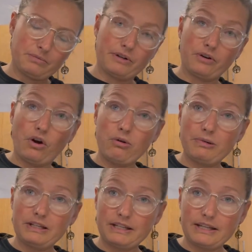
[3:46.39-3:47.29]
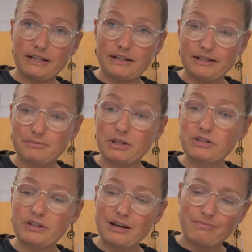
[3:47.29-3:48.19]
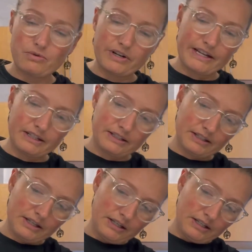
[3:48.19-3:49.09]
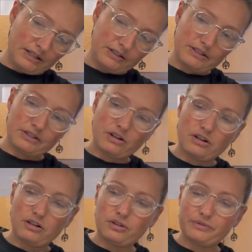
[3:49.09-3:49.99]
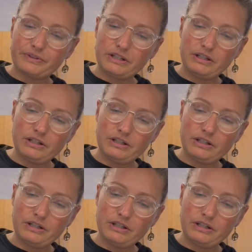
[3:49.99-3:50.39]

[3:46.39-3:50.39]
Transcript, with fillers: We're hoping to get as much of that borax dissolved.